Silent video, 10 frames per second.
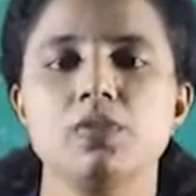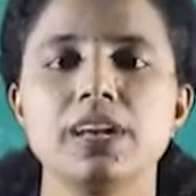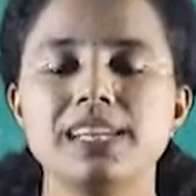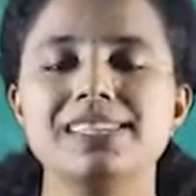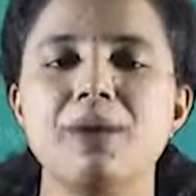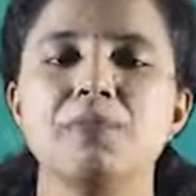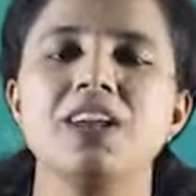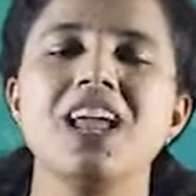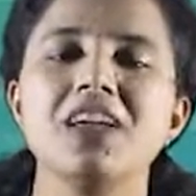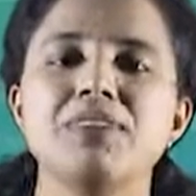For
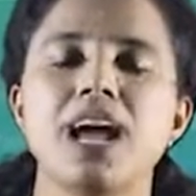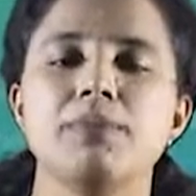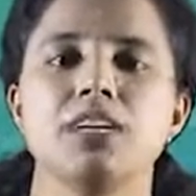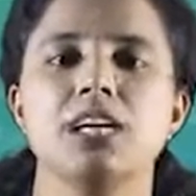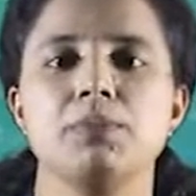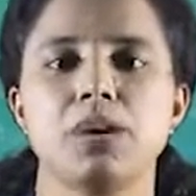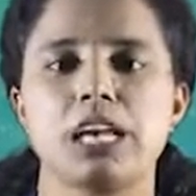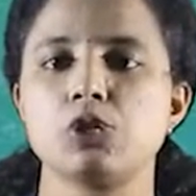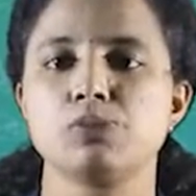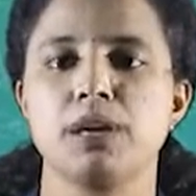example, if I am reading my
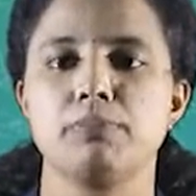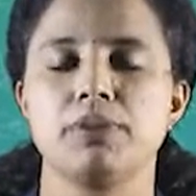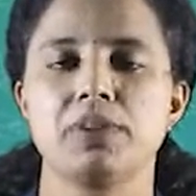newspaper